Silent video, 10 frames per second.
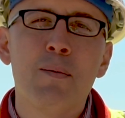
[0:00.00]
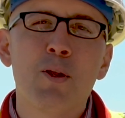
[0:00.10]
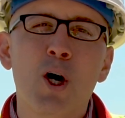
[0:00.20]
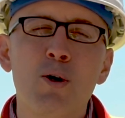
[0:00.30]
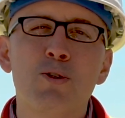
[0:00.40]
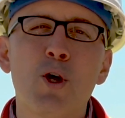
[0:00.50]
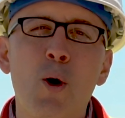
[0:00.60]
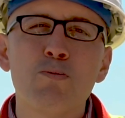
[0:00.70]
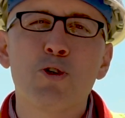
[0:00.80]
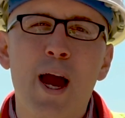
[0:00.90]
able to host
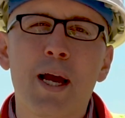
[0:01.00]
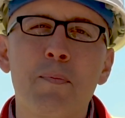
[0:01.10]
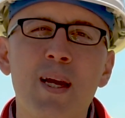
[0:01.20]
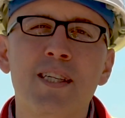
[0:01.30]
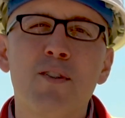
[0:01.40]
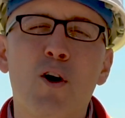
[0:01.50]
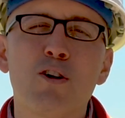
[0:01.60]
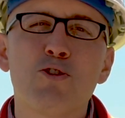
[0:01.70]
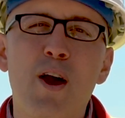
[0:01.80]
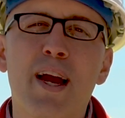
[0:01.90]
home track meets for
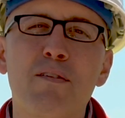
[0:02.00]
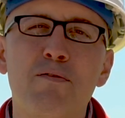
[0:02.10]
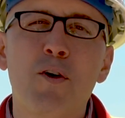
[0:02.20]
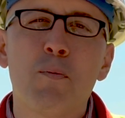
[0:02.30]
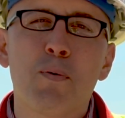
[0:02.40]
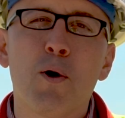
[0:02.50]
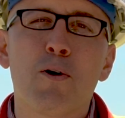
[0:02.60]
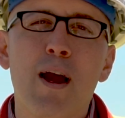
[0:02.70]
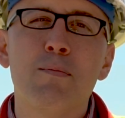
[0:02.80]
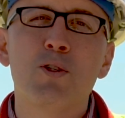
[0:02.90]
our track and field
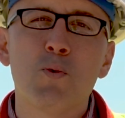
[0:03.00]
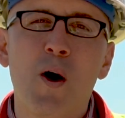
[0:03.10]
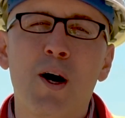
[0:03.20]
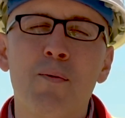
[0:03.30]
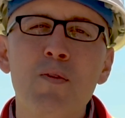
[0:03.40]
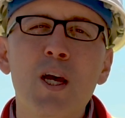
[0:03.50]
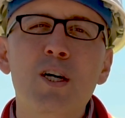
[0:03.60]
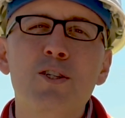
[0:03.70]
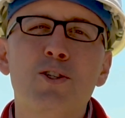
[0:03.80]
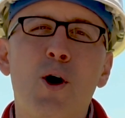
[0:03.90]
program as well.
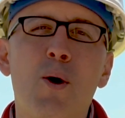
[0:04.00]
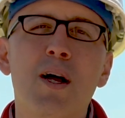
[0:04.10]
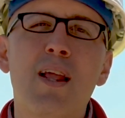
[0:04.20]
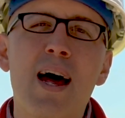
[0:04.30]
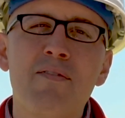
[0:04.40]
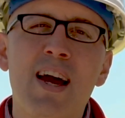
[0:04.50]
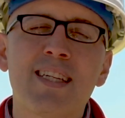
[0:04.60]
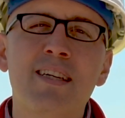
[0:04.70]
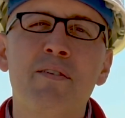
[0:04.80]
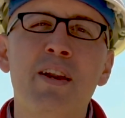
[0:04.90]
So a lot of
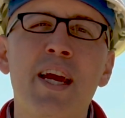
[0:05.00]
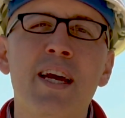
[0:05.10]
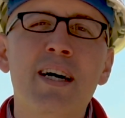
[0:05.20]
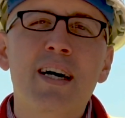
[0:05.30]
activity,